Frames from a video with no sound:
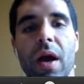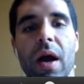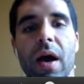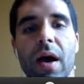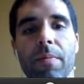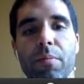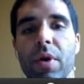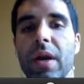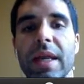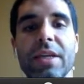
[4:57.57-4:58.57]
but
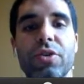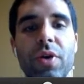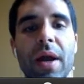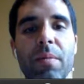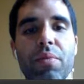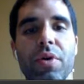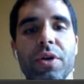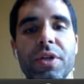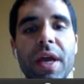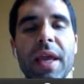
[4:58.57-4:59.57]
at least try to
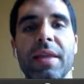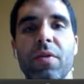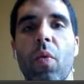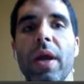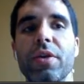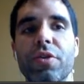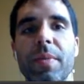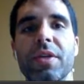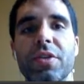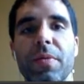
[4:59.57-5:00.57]
push to 8. The weight should
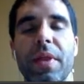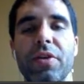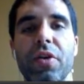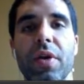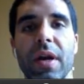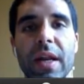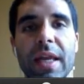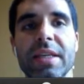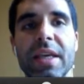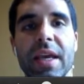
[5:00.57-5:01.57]
be something that you can at
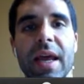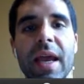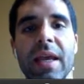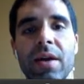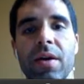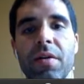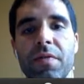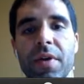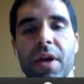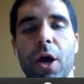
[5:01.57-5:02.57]
least get 8 of,
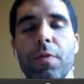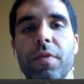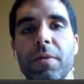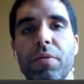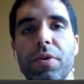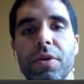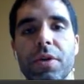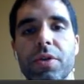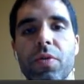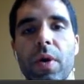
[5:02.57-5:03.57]
hopefully push it
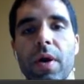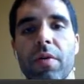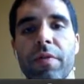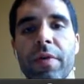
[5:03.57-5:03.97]
to 12.